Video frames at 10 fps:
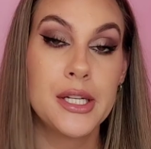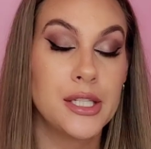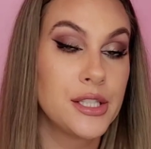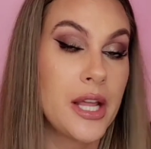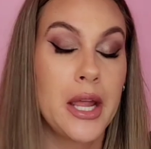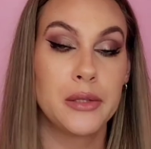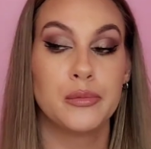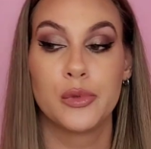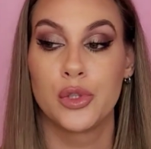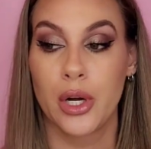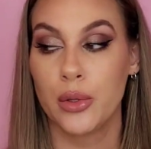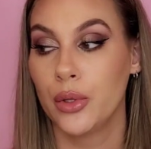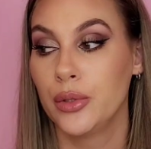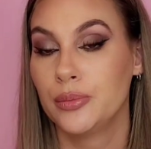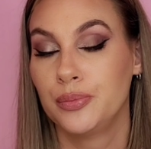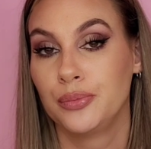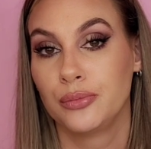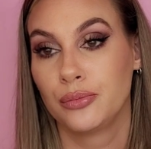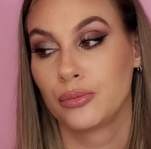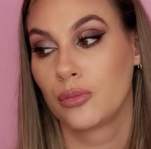He did his thing, strangled,
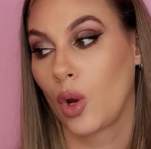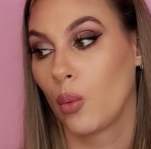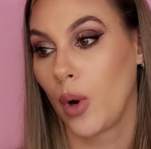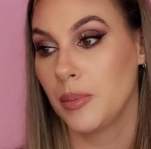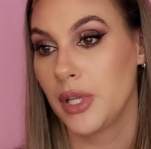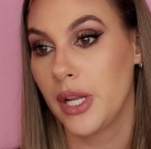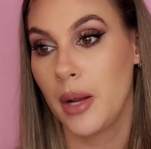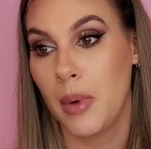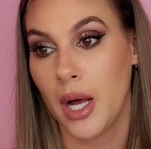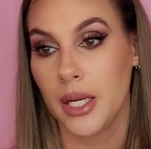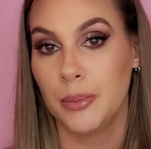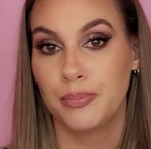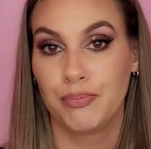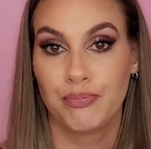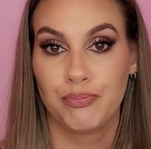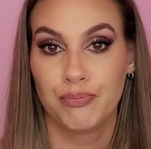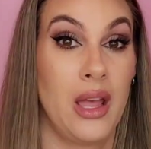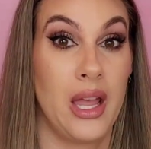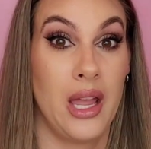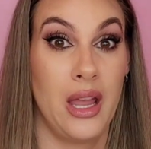raped the dead body.
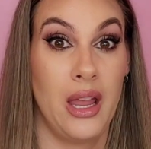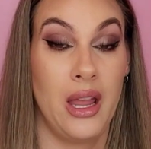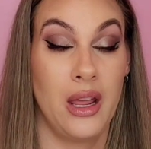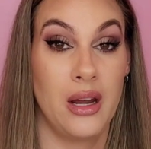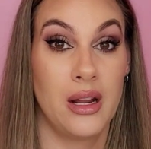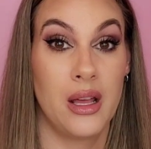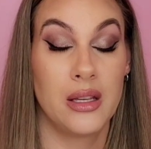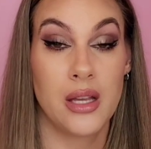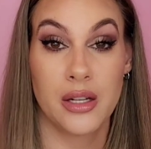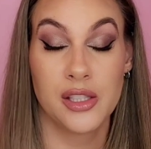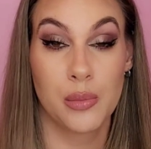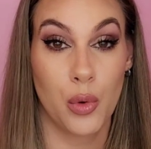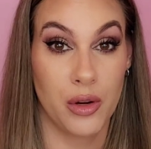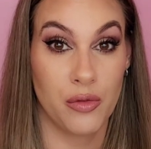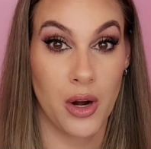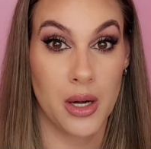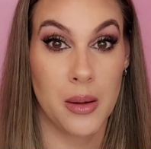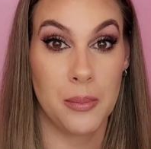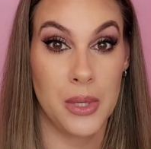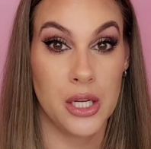And Jetta's
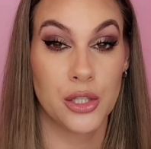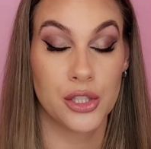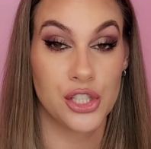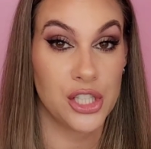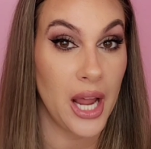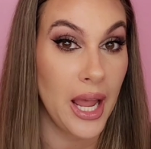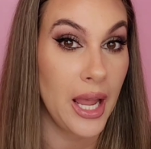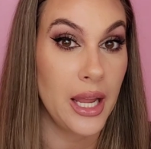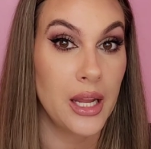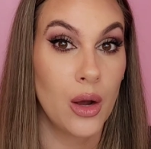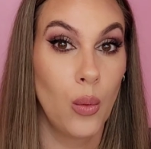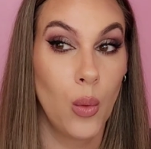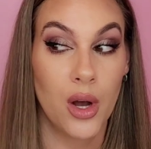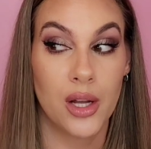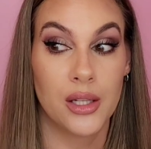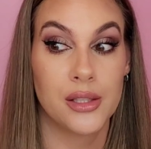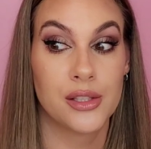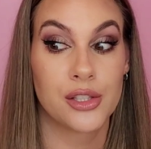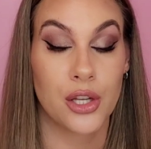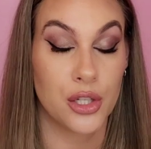boyfriend, Peter Shea,
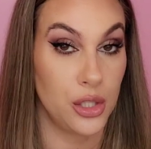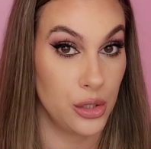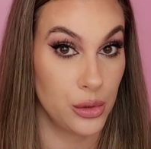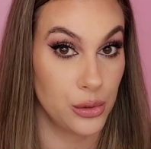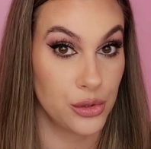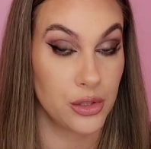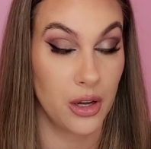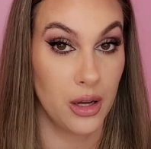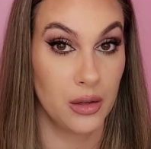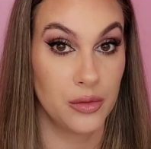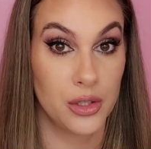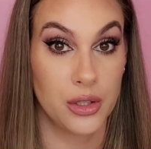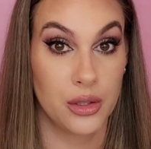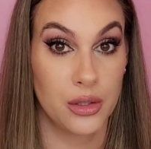was accused of